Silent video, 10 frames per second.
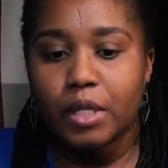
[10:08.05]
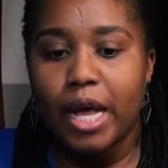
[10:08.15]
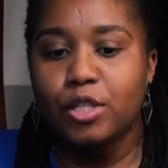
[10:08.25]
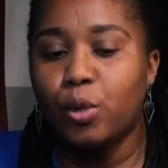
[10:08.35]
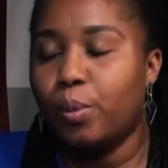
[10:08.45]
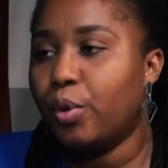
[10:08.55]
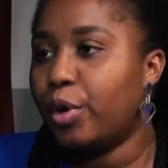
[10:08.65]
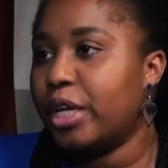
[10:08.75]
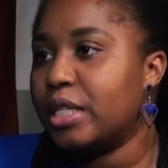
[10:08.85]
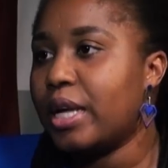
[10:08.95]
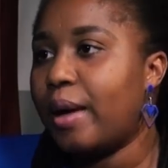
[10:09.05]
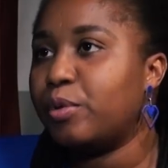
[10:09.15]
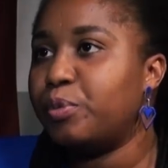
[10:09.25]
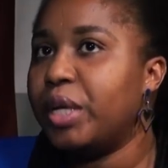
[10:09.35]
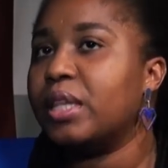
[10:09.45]
at some point I
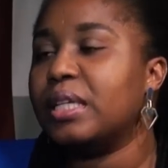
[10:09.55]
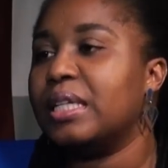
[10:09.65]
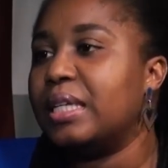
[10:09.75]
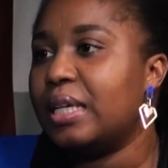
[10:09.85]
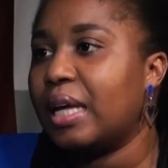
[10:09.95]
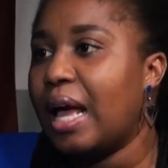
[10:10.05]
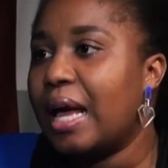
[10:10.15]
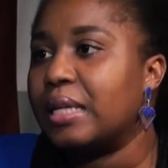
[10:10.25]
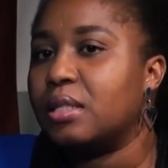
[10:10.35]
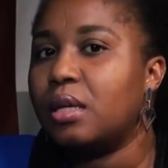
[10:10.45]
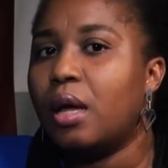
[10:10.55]
would be in the clinic and